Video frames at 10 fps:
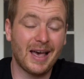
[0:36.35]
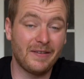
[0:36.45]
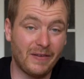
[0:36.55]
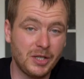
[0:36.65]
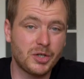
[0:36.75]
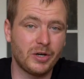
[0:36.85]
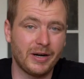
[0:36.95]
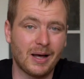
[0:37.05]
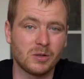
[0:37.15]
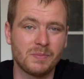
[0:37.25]
Adventure
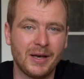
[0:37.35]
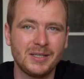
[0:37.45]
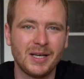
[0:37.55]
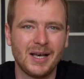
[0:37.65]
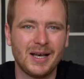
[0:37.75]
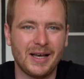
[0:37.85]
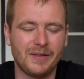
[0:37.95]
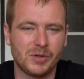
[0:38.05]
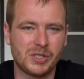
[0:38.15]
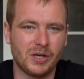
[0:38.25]
announcement.
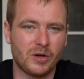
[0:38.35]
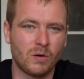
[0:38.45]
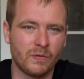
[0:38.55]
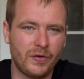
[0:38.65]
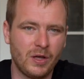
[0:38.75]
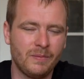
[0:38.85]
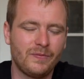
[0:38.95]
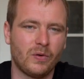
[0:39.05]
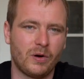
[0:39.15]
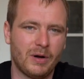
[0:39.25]
It was confirmed for